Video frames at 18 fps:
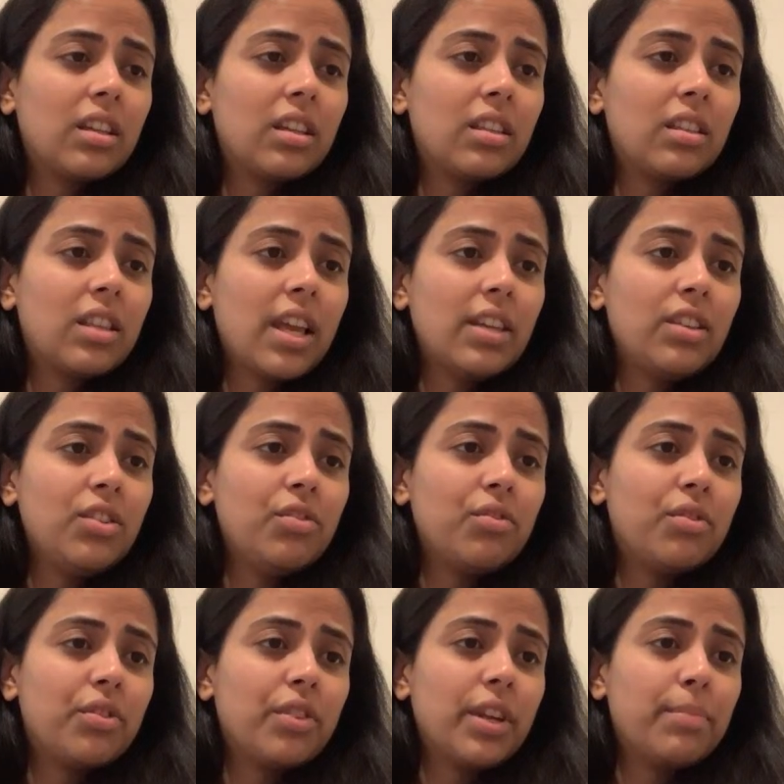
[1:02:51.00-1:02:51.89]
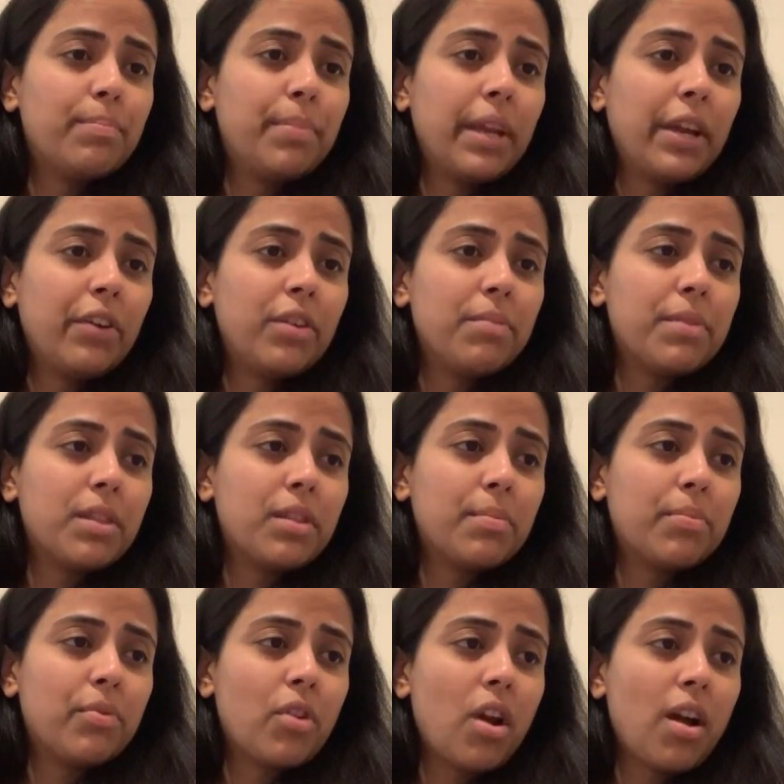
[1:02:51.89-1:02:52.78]
then you create barium in
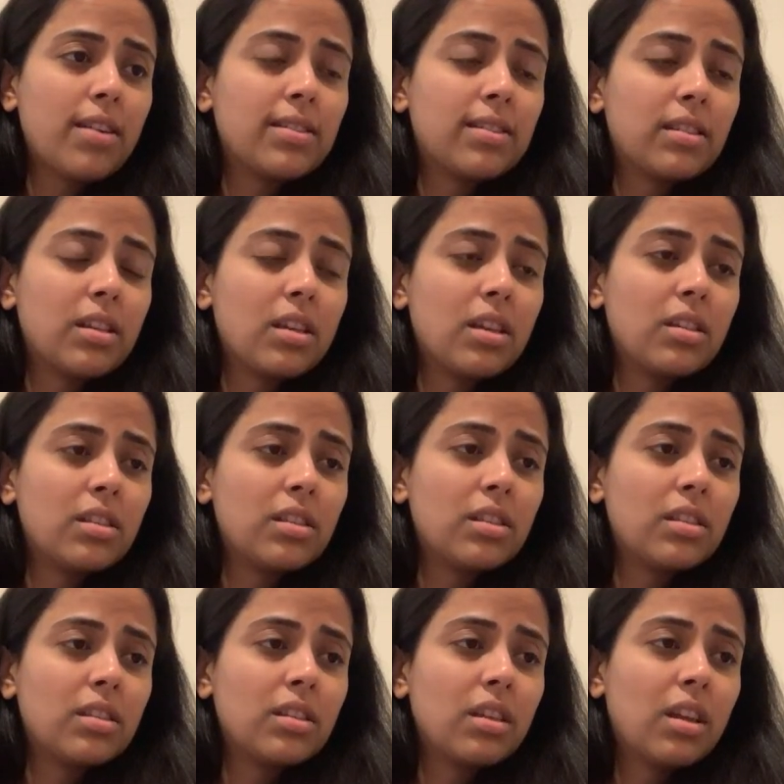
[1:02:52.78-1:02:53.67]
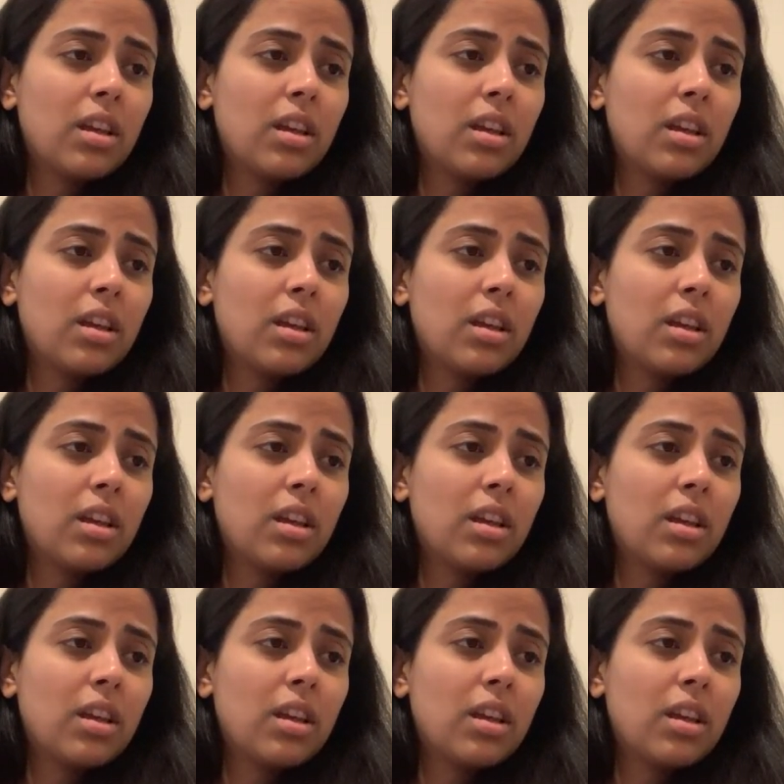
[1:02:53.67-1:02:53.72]
the process.